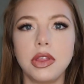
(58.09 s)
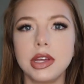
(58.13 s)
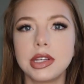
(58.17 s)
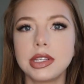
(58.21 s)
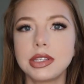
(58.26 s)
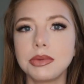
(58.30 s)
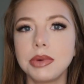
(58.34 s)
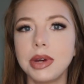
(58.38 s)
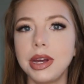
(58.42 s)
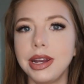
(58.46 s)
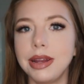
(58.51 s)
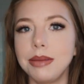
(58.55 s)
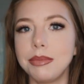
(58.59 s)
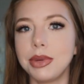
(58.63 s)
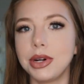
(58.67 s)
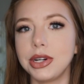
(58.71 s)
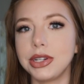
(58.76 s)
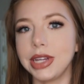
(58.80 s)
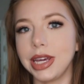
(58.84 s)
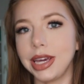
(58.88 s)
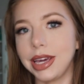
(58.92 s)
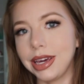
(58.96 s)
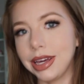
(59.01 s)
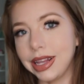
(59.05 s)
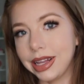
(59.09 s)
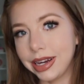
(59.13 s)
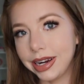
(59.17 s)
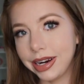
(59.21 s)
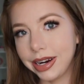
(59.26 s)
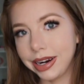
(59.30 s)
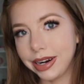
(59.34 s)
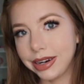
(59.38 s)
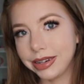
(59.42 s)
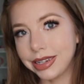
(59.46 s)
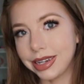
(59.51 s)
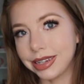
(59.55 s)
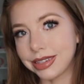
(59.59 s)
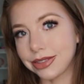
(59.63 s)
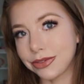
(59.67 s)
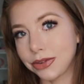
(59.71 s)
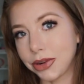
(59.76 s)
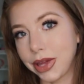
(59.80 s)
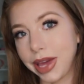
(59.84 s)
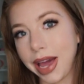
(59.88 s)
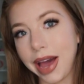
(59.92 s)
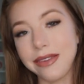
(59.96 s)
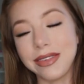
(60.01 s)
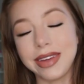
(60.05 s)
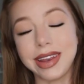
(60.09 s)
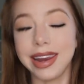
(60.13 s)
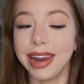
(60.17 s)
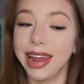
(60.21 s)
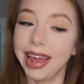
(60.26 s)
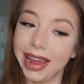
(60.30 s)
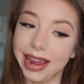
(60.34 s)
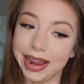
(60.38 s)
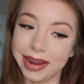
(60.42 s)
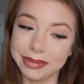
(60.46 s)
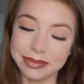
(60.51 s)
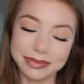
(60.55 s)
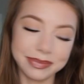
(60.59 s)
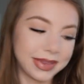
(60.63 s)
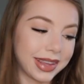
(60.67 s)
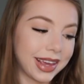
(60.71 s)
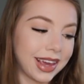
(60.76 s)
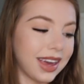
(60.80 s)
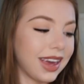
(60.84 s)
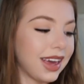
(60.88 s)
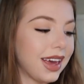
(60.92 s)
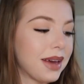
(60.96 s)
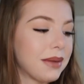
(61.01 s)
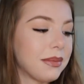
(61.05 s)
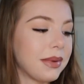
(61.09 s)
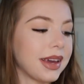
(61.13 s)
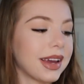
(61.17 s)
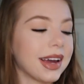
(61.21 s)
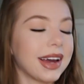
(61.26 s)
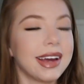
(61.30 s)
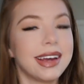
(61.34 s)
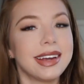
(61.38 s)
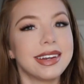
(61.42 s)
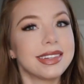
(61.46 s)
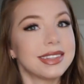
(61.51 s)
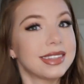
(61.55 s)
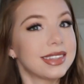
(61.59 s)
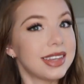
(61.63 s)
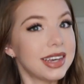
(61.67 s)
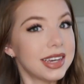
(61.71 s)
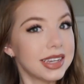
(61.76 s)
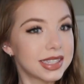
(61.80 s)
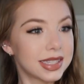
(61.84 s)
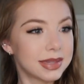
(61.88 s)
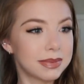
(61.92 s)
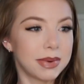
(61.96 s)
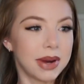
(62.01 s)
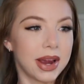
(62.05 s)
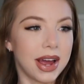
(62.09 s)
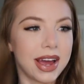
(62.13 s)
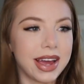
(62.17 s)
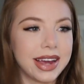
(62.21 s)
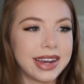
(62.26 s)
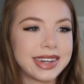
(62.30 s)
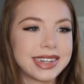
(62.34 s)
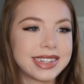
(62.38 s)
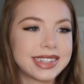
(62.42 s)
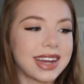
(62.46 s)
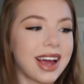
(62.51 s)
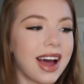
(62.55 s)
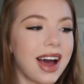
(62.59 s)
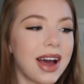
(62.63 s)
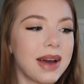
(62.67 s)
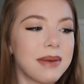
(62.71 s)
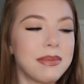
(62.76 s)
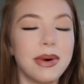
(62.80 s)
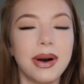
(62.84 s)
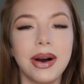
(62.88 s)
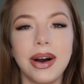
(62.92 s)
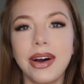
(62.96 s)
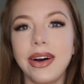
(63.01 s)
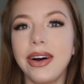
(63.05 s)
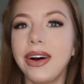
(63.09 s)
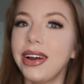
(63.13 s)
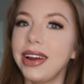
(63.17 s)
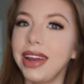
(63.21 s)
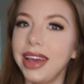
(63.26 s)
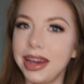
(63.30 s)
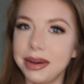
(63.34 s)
This one in particular doesn't really have a name because this brush I bought on